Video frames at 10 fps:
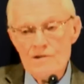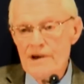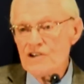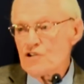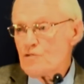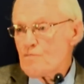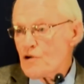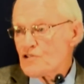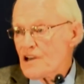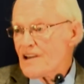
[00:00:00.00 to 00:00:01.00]
to be too
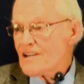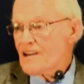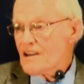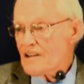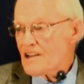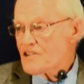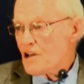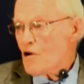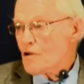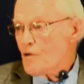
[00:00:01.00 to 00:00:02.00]
pushy that's
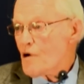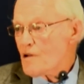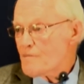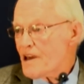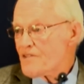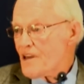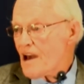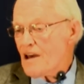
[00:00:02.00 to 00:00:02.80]
the only one big thing.